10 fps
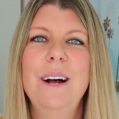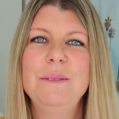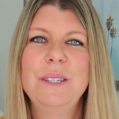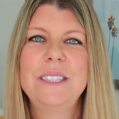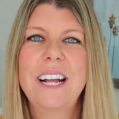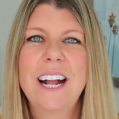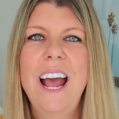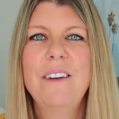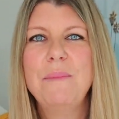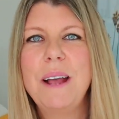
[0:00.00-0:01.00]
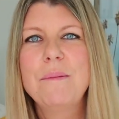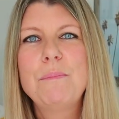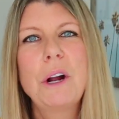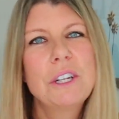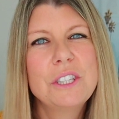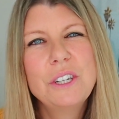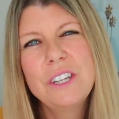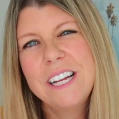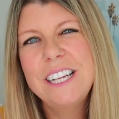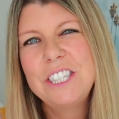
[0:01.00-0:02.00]
So it's like I have my
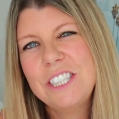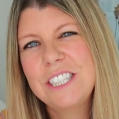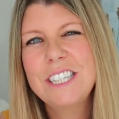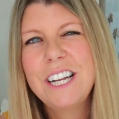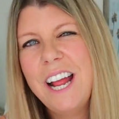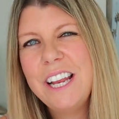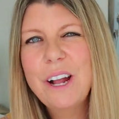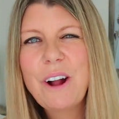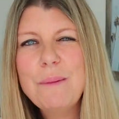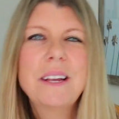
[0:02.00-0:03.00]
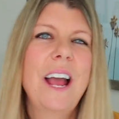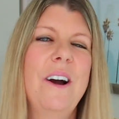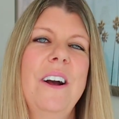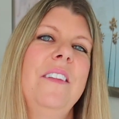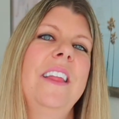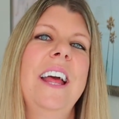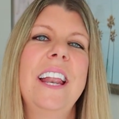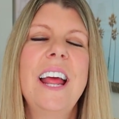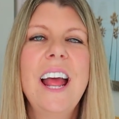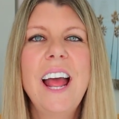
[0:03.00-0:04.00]
personal-ish Enneagram account and then